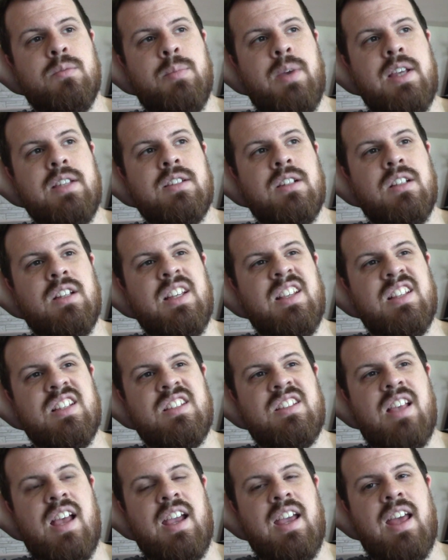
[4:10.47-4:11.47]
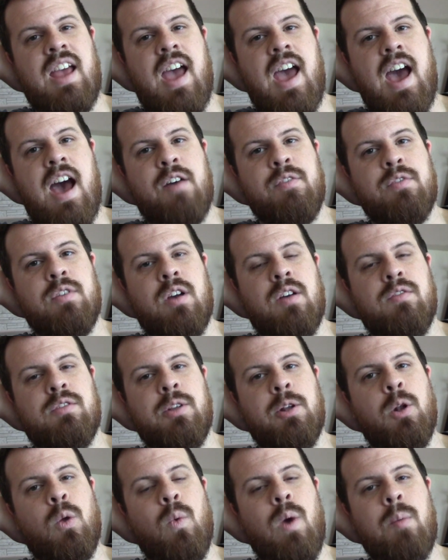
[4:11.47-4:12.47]
basically the second half of
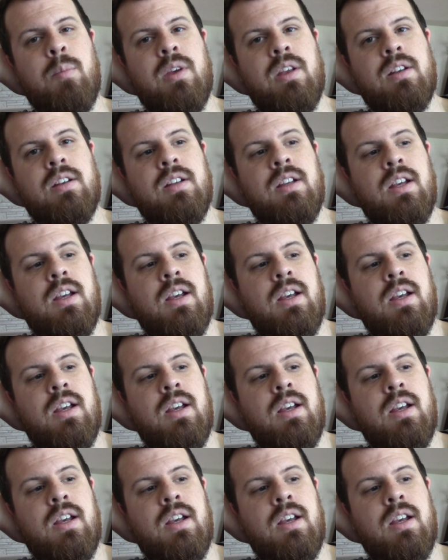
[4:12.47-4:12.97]
Little Women.